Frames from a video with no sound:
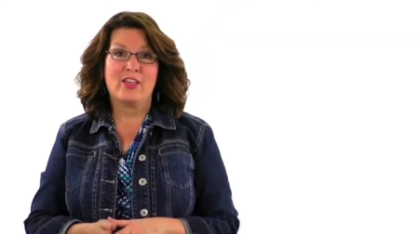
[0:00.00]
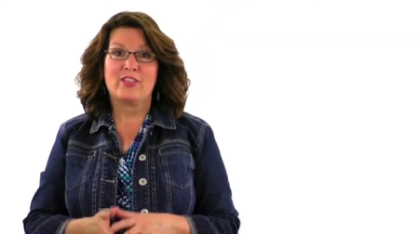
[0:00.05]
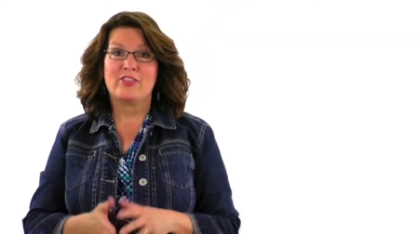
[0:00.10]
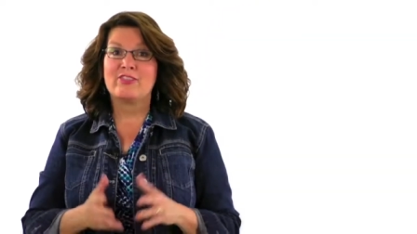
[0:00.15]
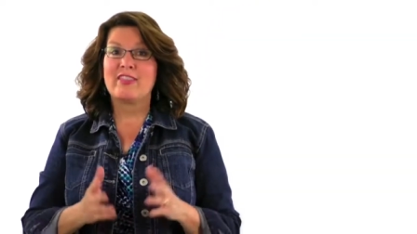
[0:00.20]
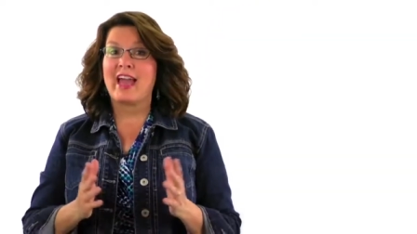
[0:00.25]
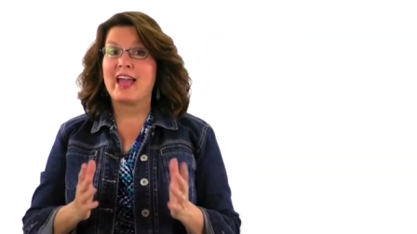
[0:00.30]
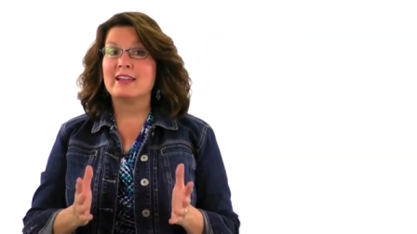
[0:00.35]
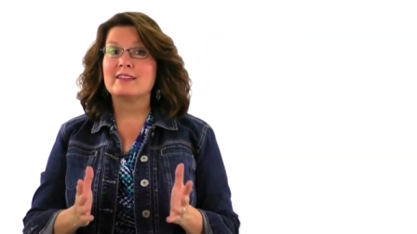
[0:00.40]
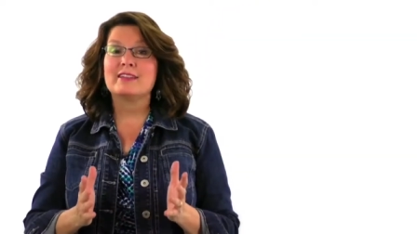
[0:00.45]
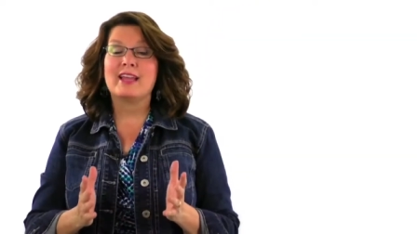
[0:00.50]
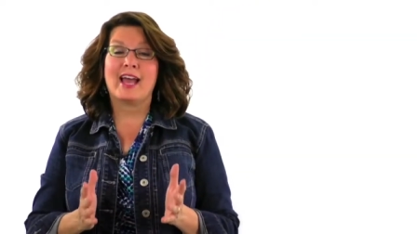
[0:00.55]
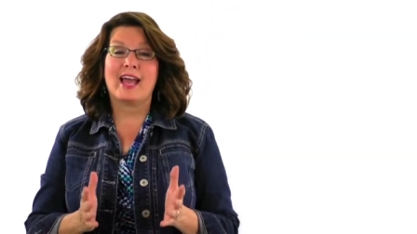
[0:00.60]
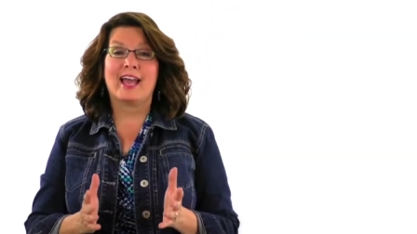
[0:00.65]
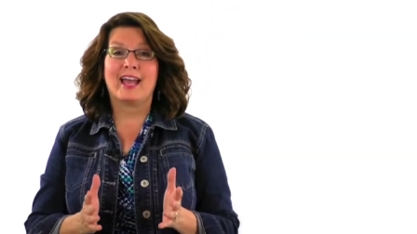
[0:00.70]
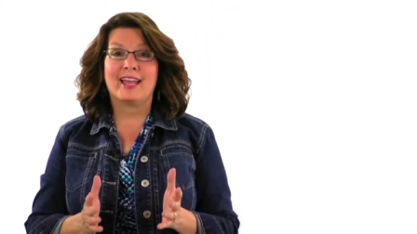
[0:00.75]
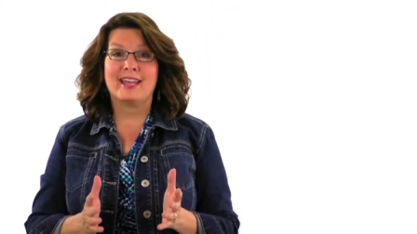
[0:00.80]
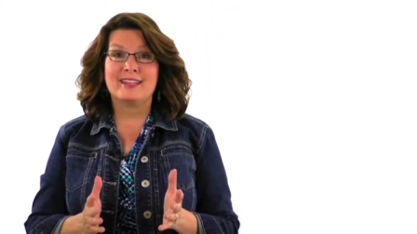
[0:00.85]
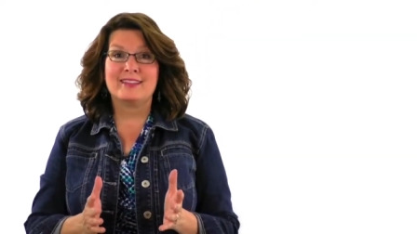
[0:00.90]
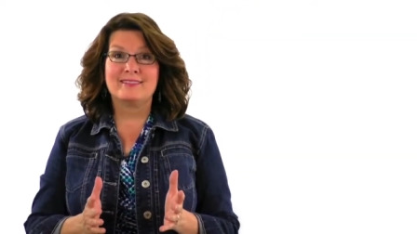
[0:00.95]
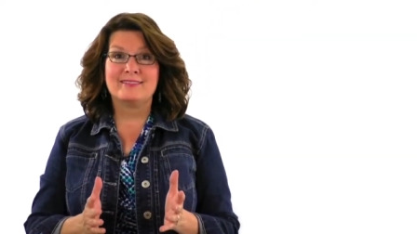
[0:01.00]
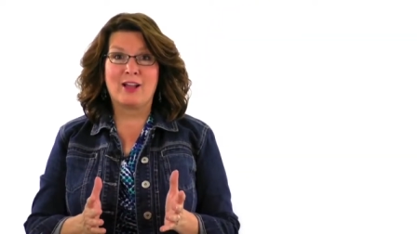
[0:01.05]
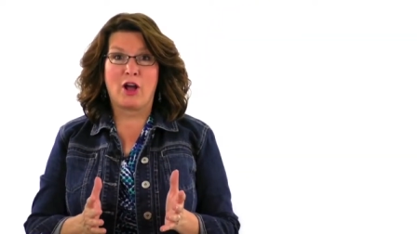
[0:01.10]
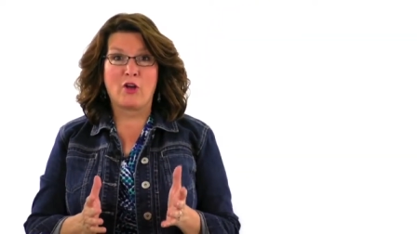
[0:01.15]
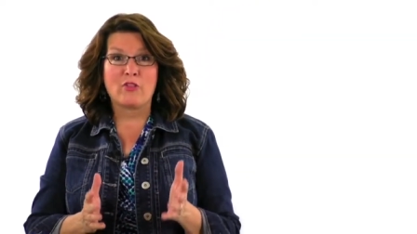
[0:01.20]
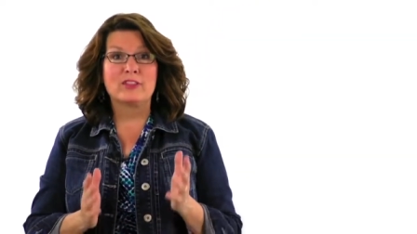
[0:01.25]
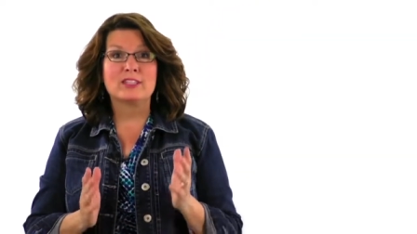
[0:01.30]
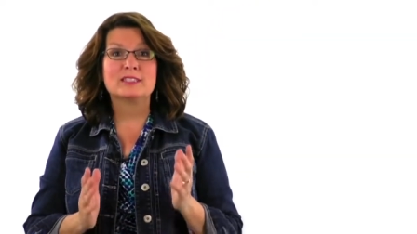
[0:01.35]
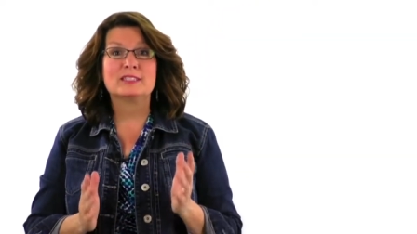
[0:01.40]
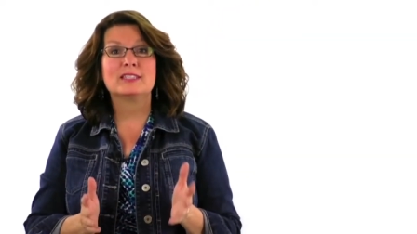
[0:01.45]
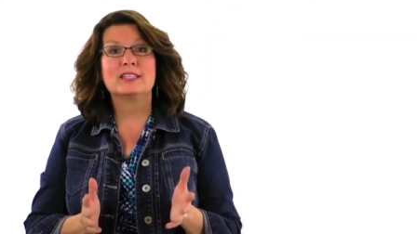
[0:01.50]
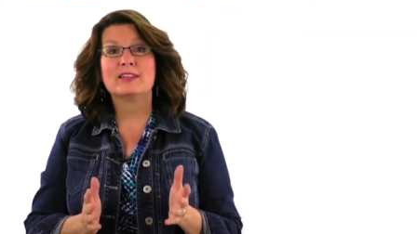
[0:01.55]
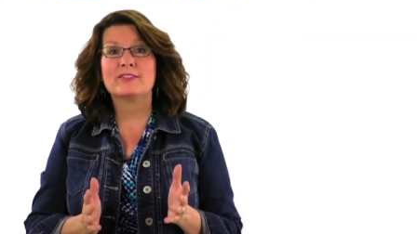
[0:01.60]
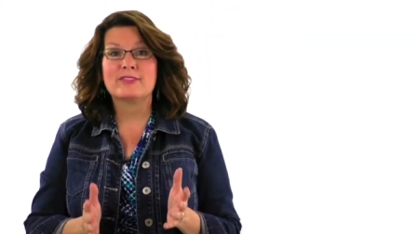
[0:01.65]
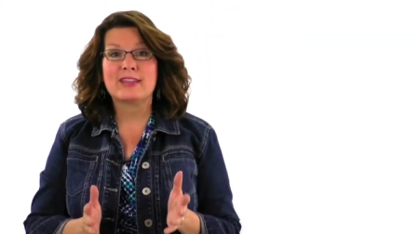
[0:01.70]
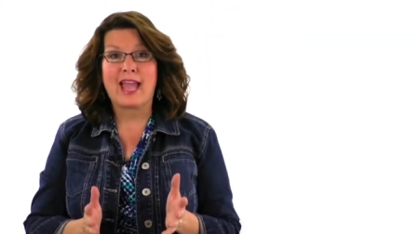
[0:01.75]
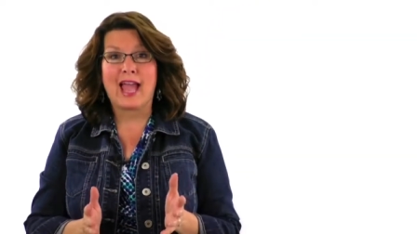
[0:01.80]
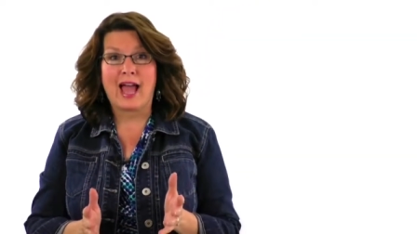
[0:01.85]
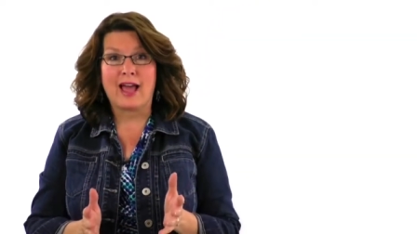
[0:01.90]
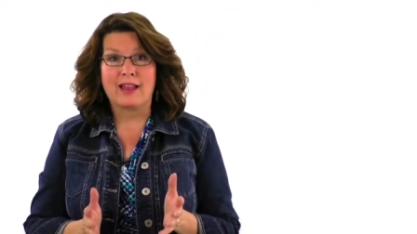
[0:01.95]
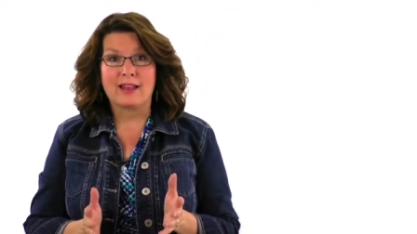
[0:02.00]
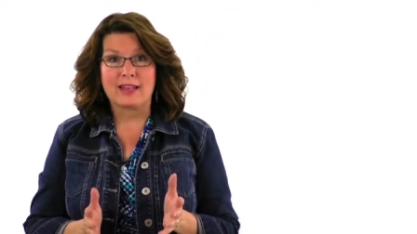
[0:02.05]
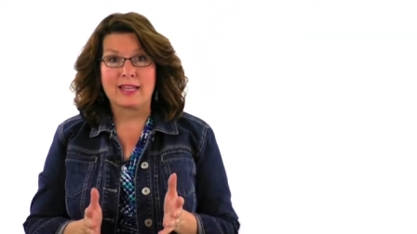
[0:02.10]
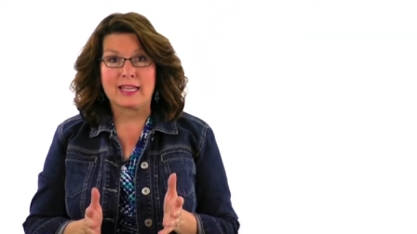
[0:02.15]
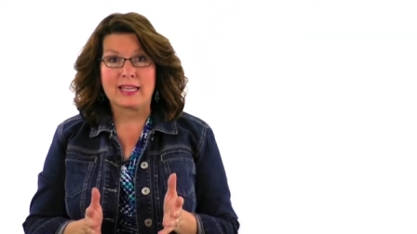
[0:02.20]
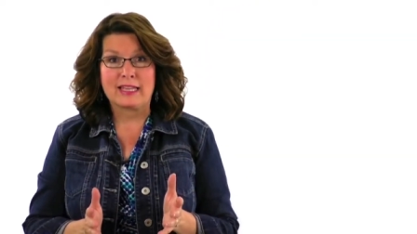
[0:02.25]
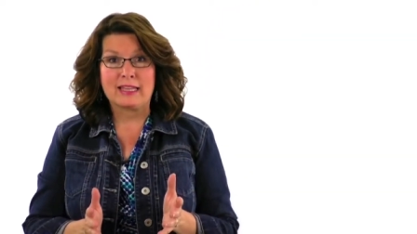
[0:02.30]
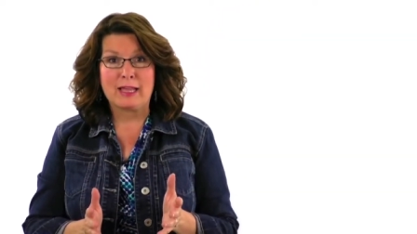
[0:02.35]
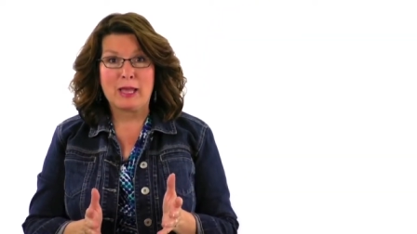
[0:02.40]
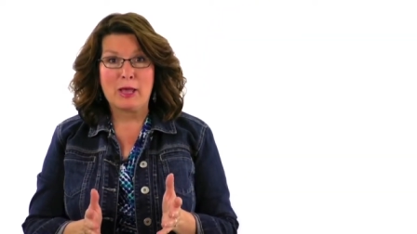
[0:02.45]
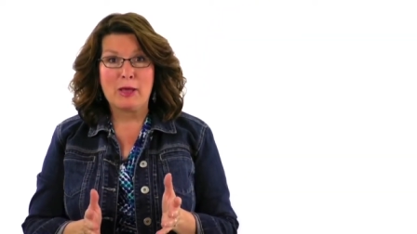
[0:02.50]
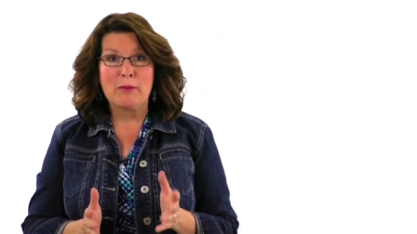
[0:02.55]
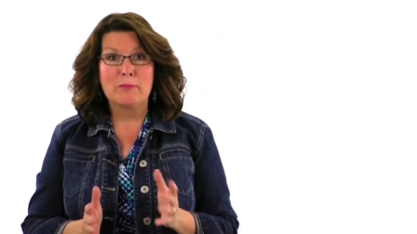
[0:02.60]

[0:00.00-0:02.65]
That day on the Sea of Galilee,